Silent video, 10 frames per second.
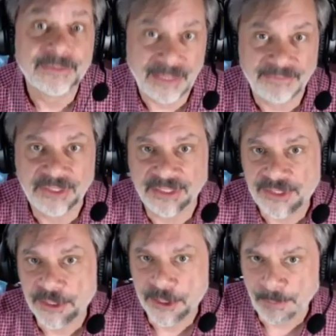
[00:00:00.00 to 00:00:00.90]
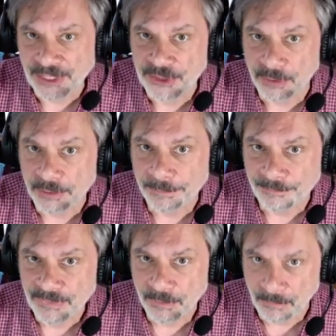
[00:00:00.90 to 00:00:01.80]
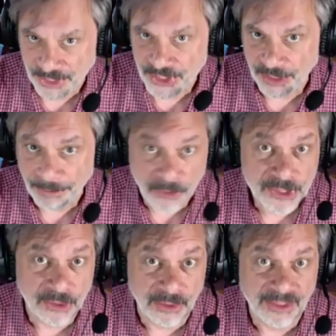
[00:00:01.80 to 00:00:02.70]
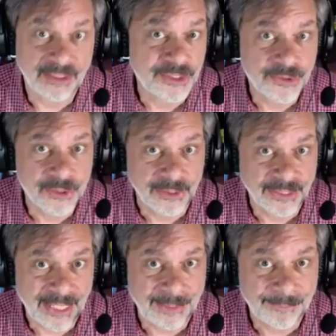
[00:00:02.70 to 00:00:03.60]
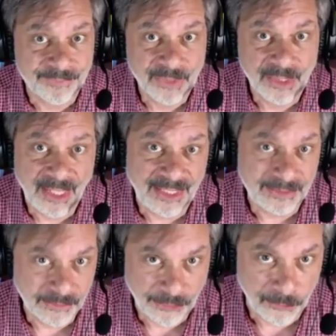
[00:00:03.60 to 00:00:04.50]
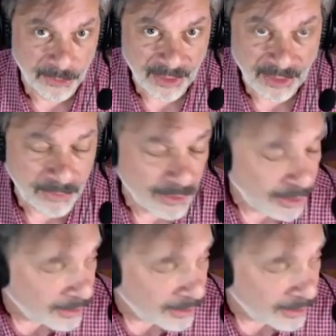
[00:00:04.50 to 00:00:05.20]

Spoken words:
I've done this special Munchkin postcard that lets you start a game at third level.